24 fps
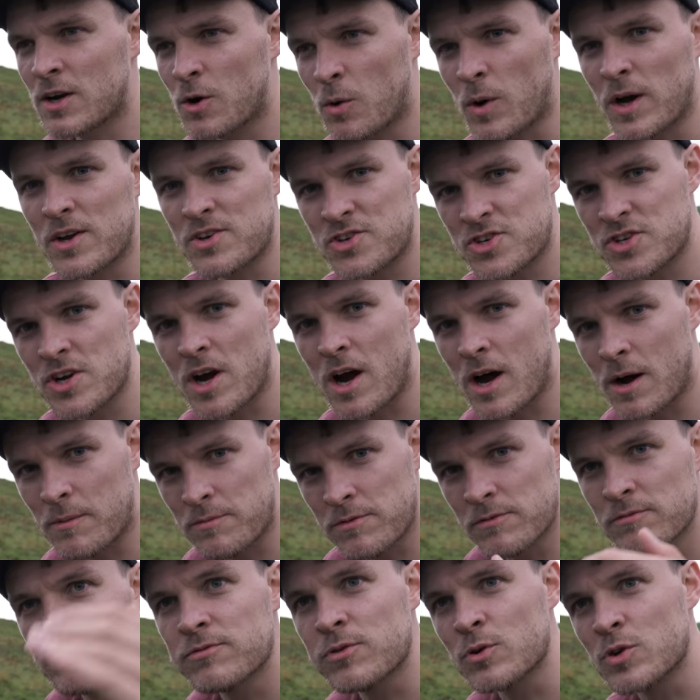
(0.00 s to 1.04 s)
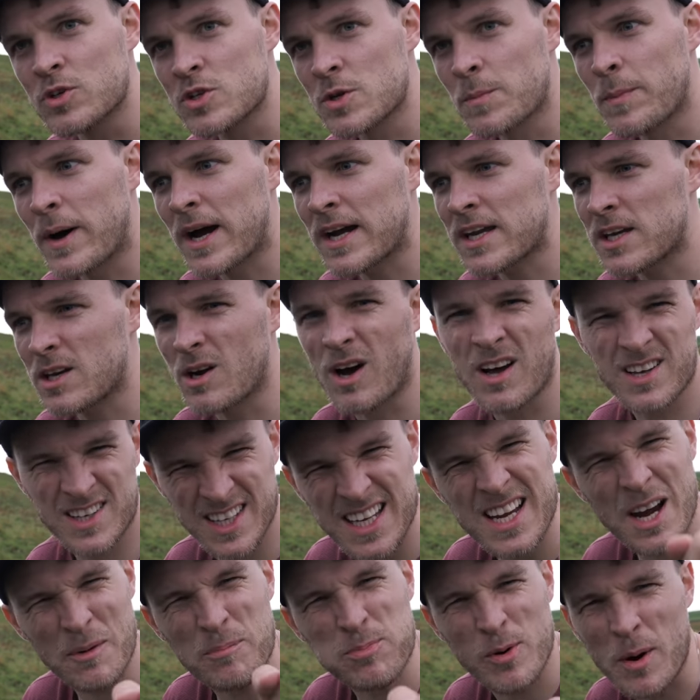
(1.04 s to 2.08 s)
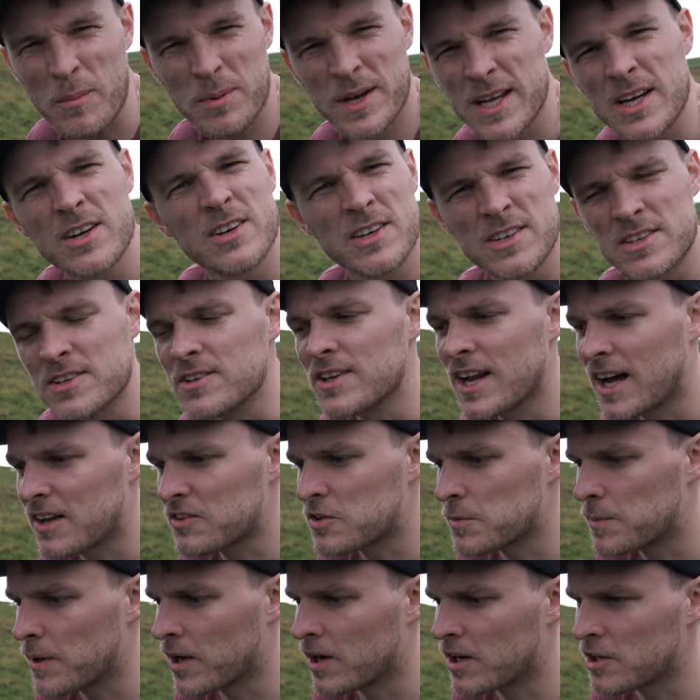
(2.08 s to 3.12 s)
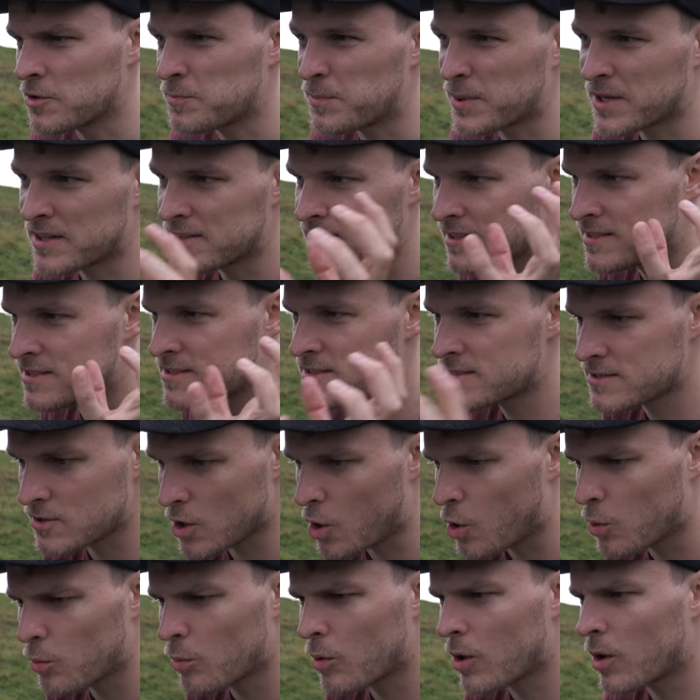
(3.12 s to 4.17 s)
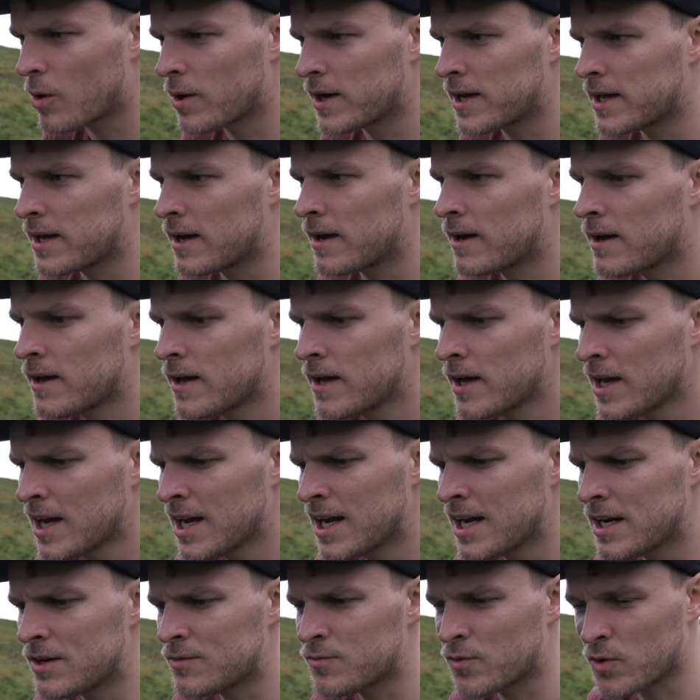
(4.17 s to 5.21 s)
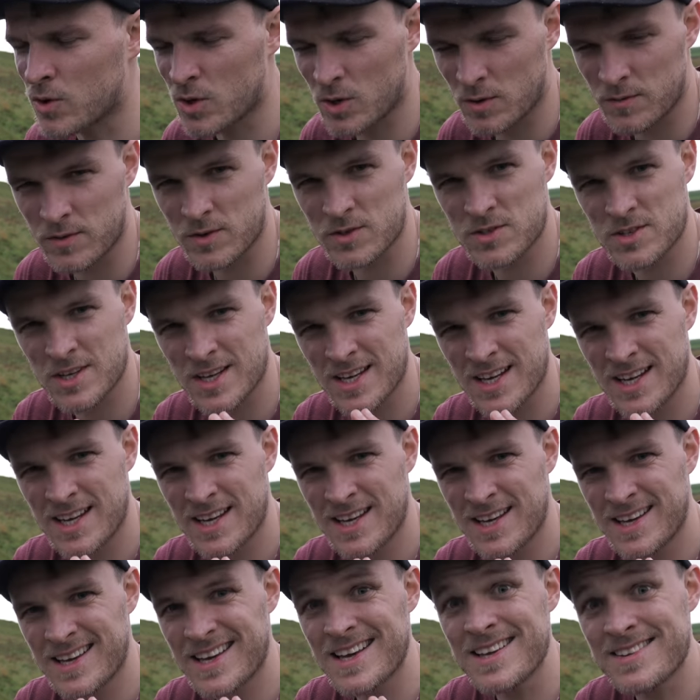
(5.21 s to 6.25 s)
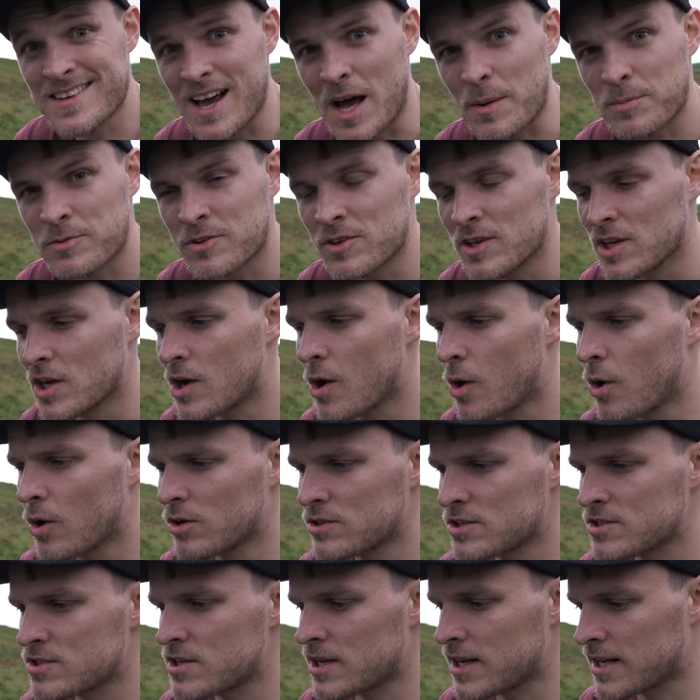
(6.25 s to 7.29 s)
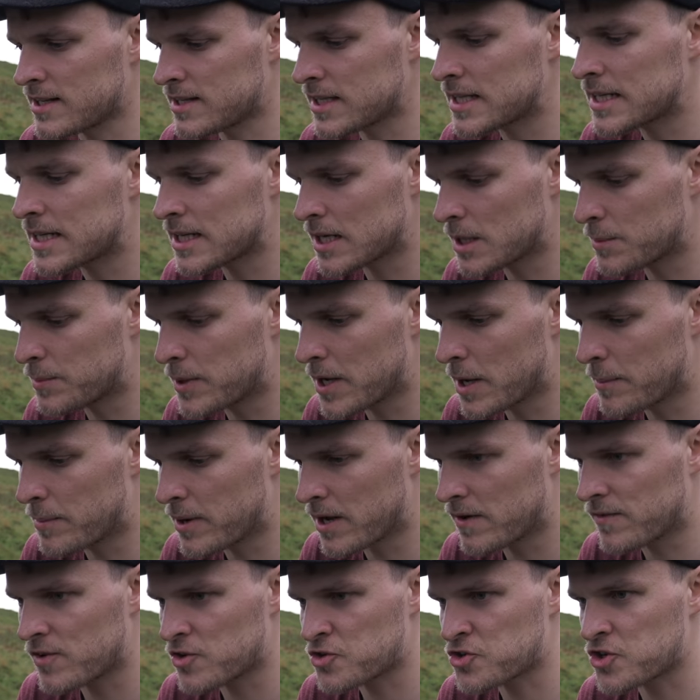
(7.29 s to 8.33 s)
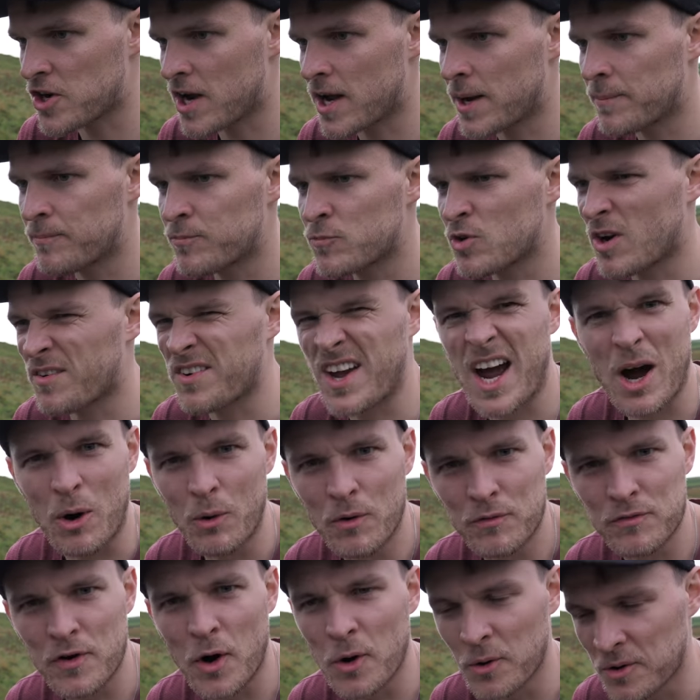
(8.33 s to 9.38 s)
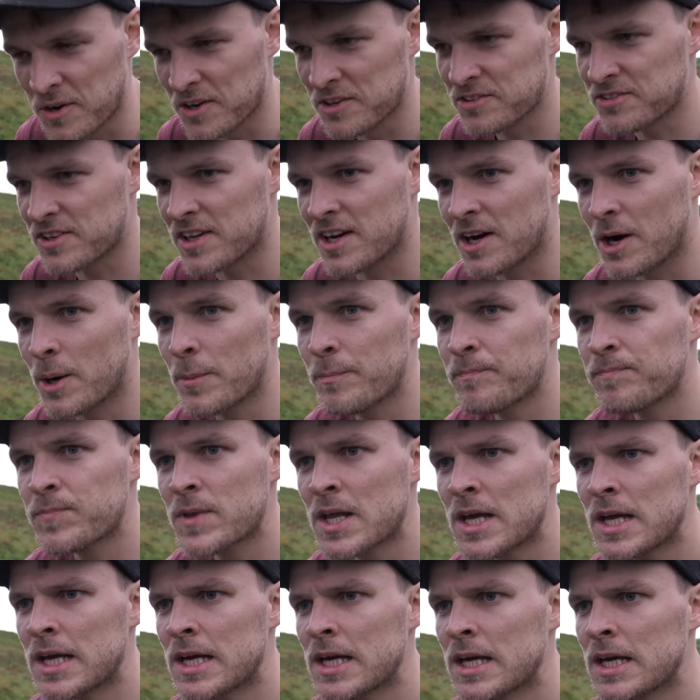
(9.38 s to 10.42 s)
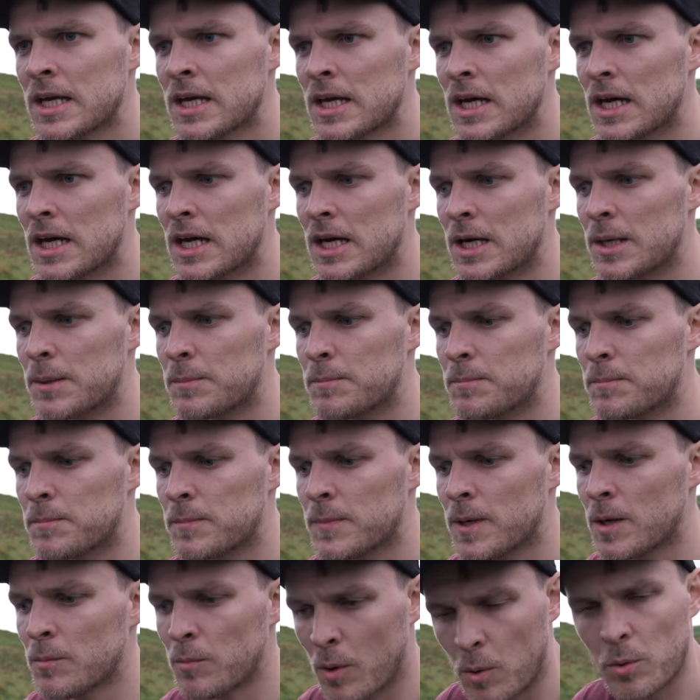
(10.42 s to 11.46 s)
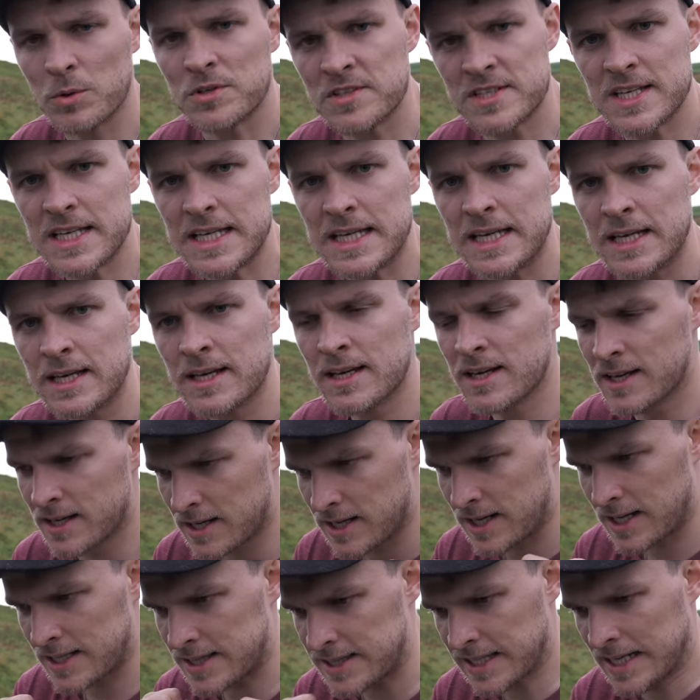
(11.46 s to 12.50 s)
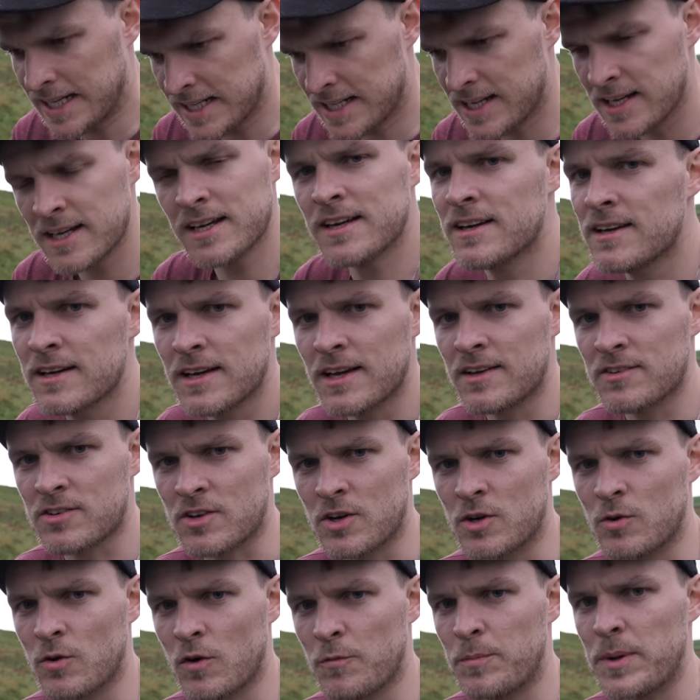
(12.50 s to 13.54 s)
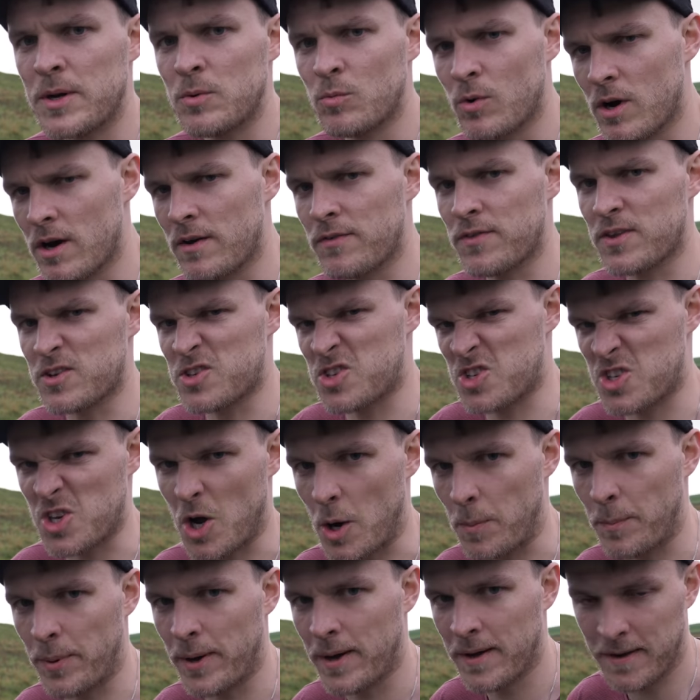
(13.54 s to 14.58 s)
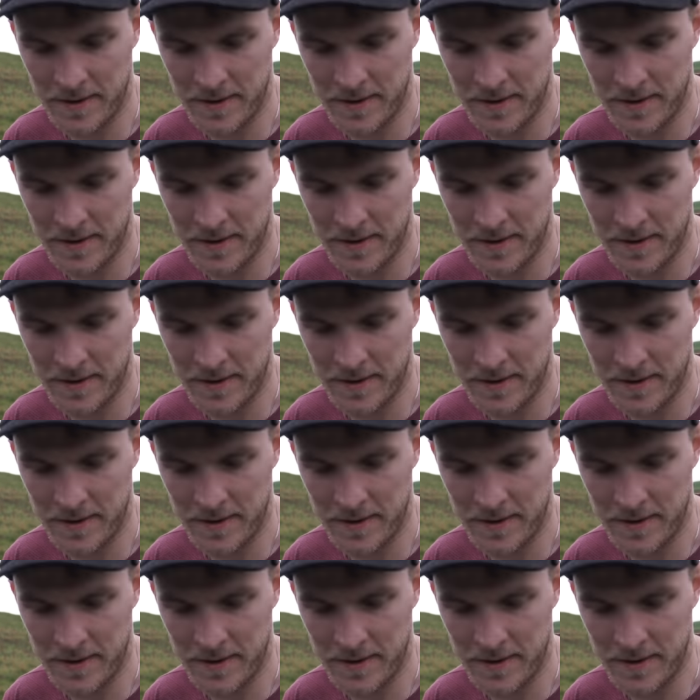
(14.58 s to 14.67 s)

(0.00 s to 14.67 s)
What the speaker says: quite sharp from front to back. You know, I think I'm probably going to do that, to be honest, because this stone wall here in front of us is absolutely gorgeous, and I think it'd be a bit of a shame to have it out of focus, you know. But we'll see. I think it's going to have been worth the stop.